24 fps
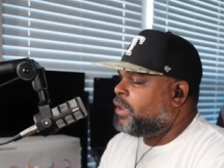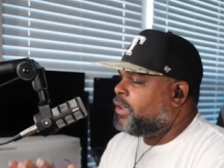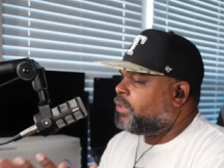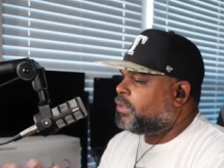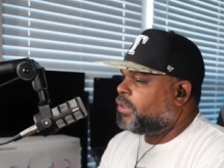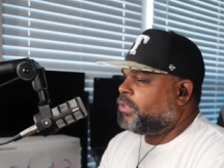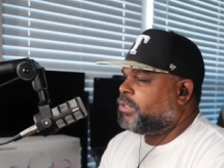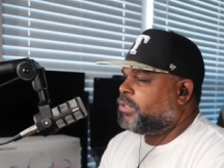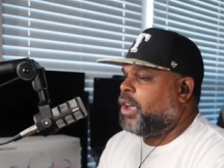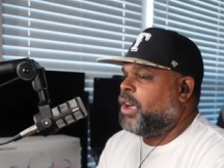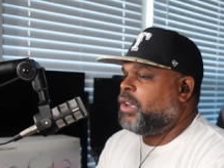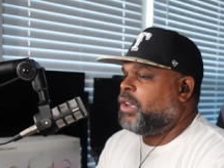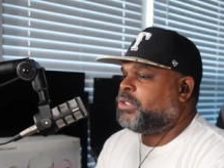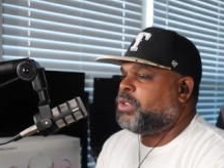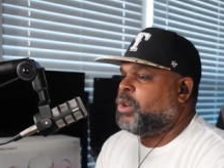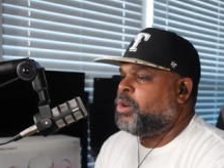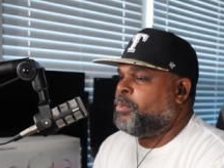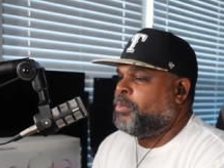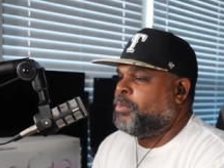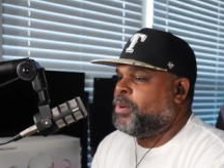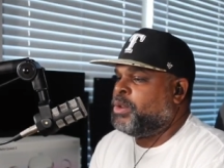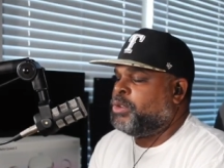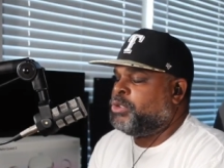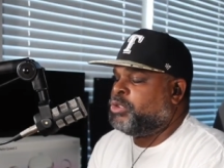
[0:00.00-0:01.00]
She's also
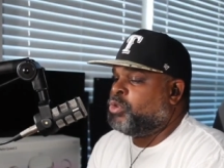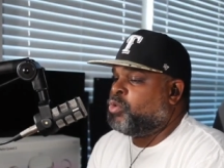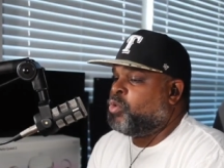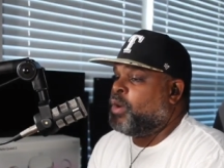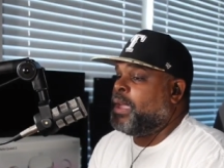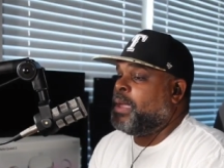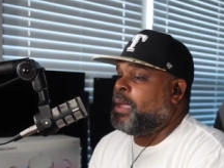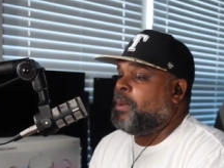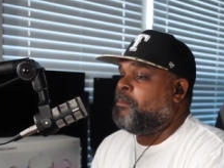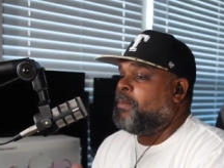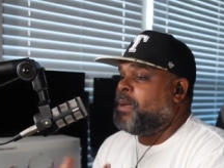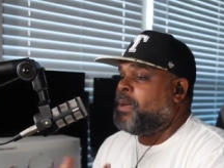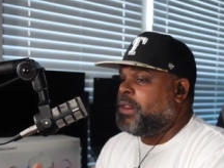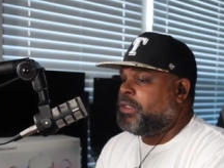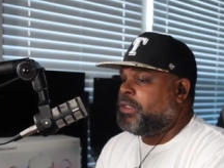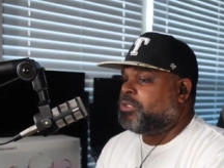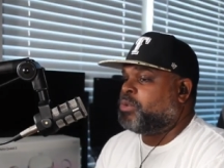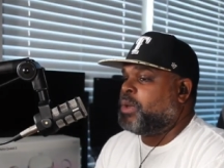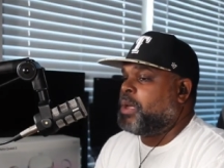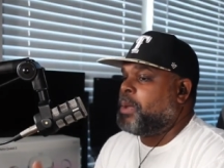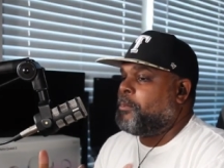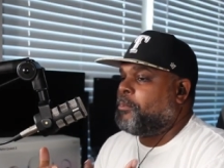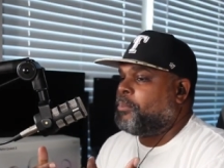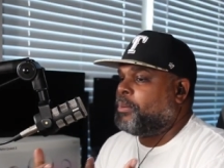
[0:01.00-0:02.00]
been doing
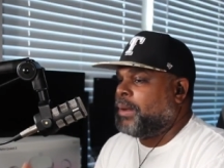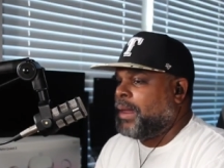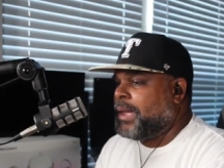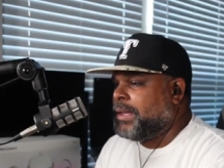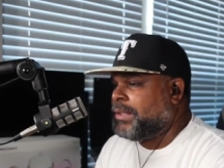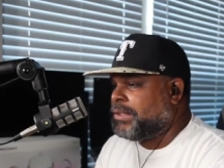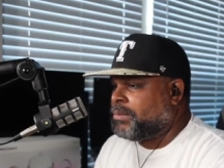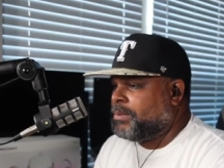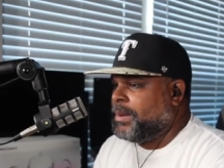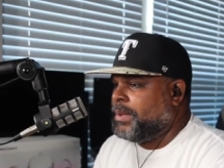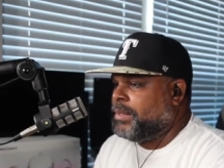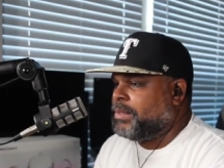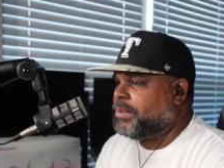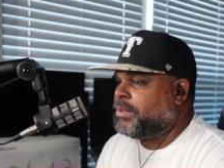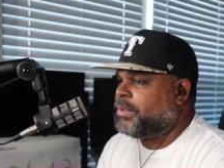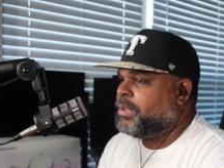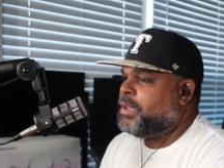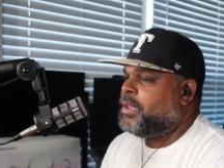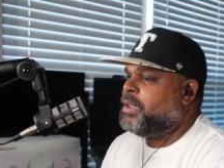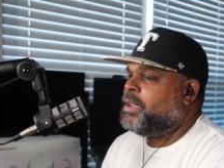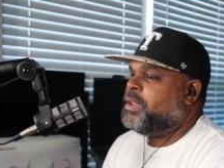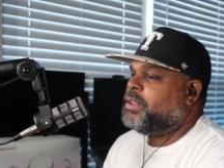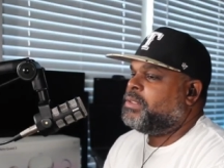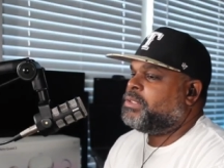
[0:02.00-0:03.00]
ministry
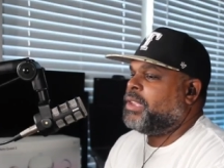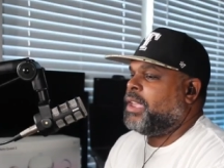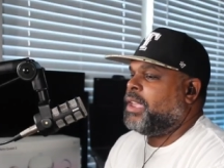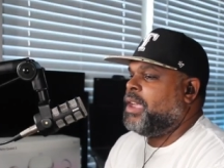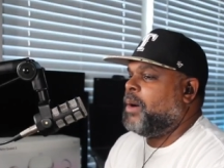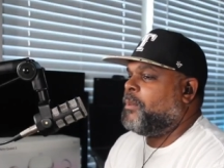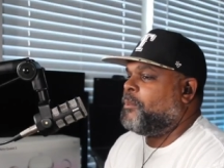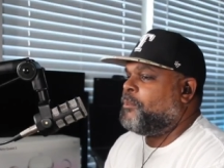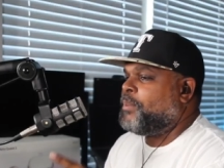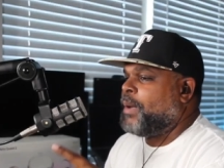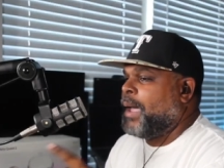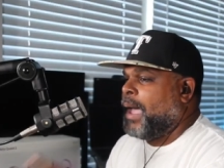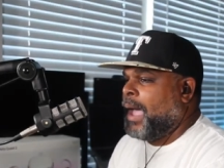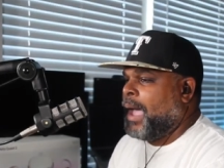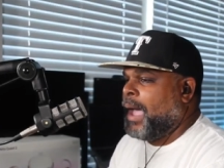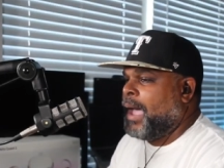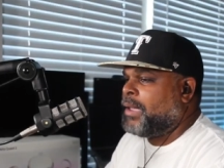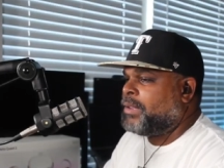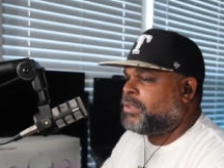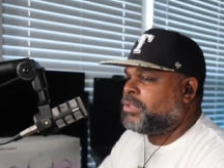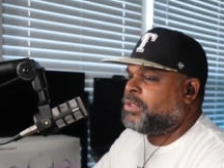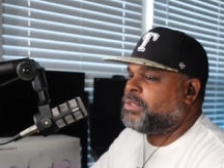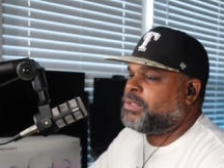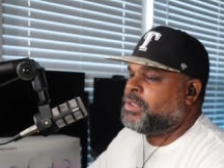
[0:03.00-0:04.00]
placements to help
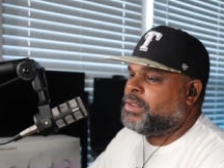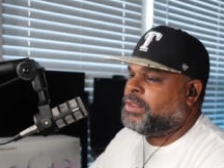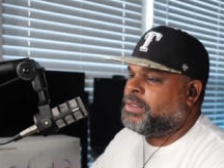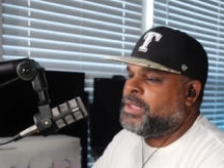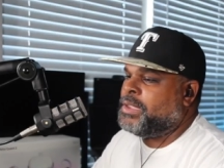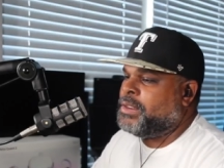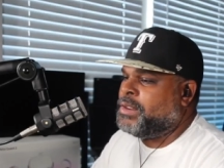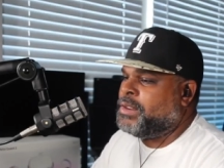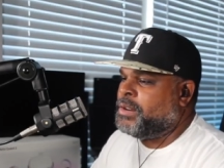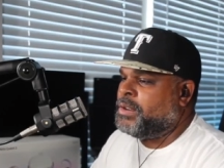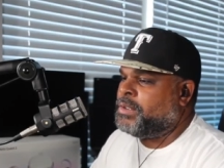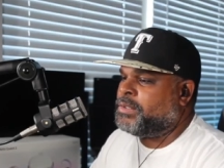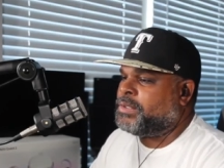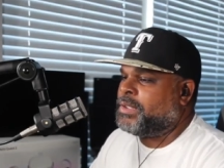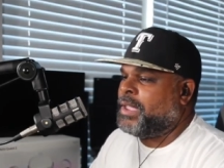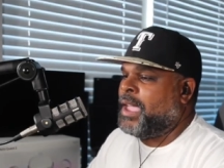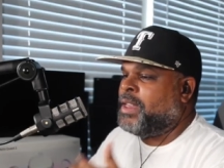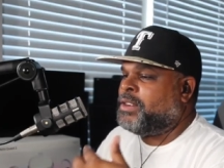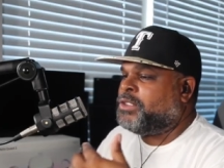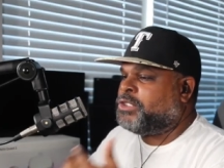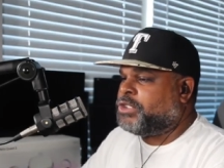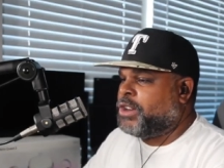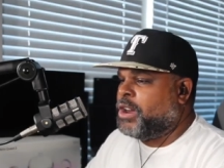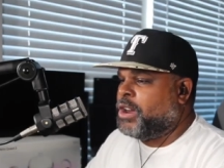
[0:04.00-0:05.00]
pastors and leaders
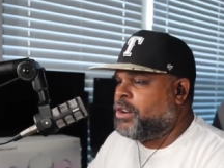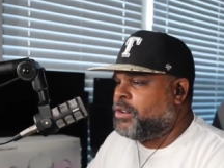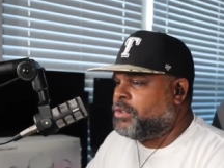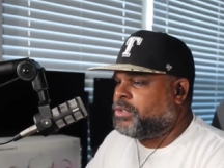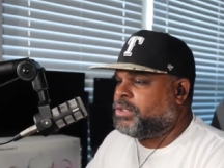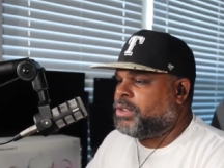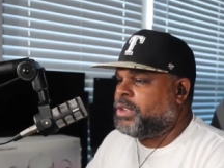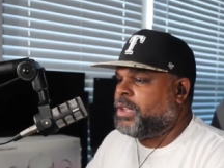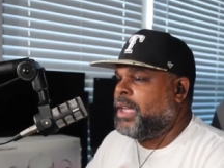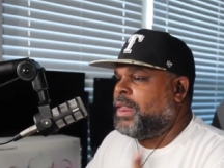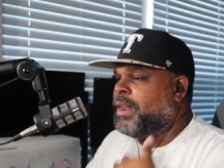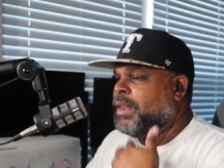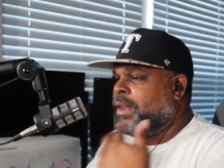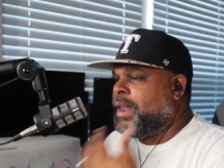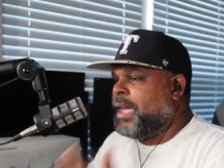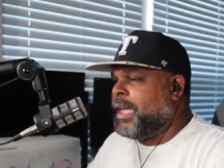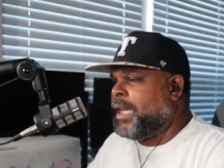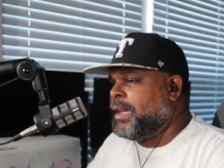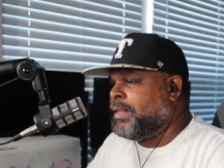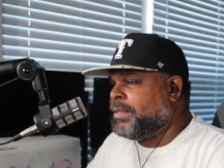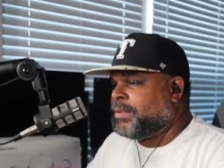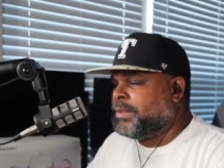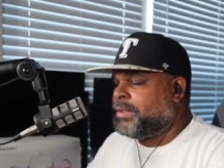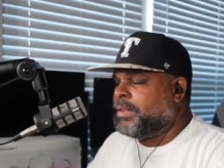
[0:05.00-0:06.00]
and church and
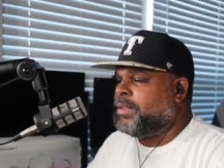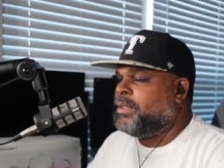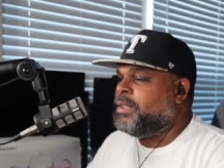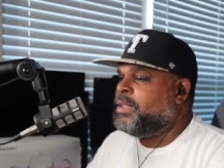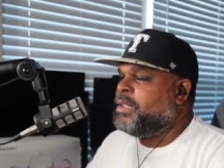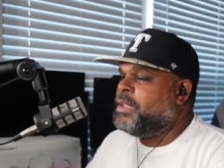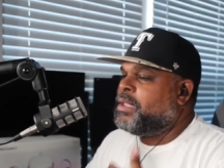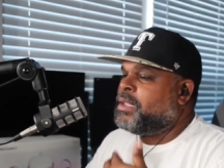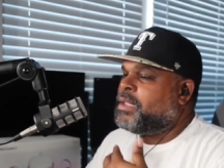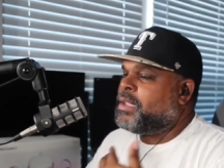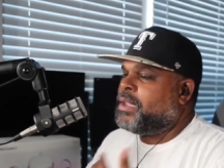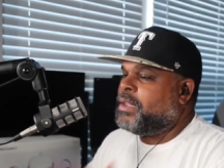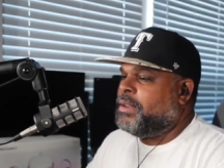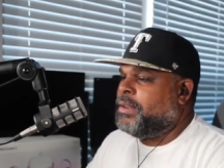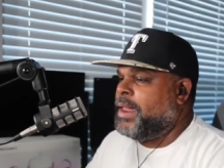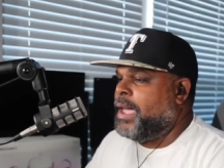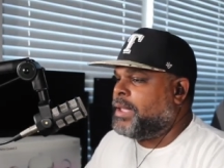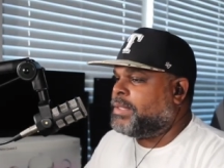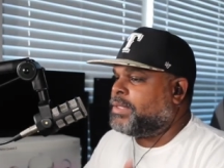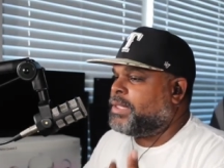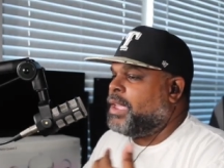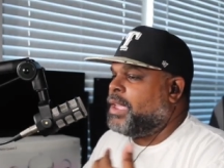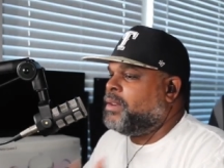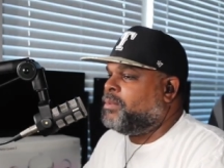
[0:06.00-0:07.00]
laity
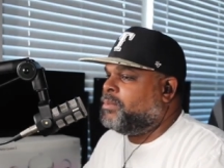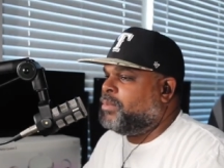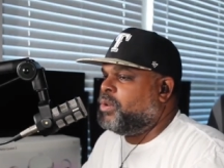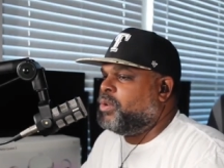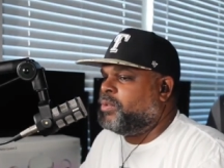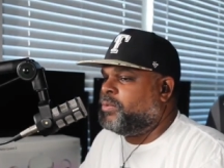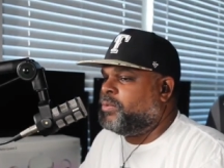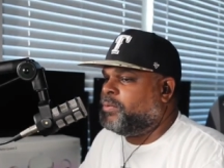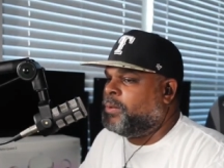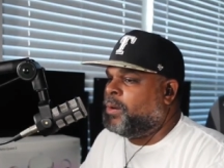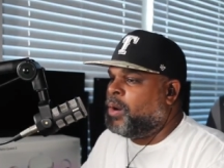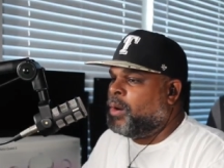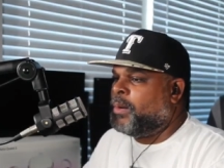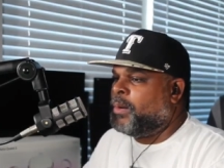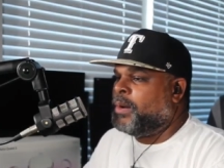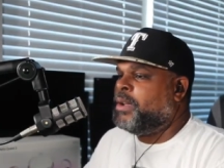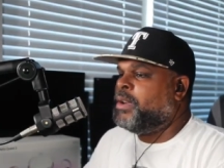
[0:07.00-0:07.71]
connect and move forward.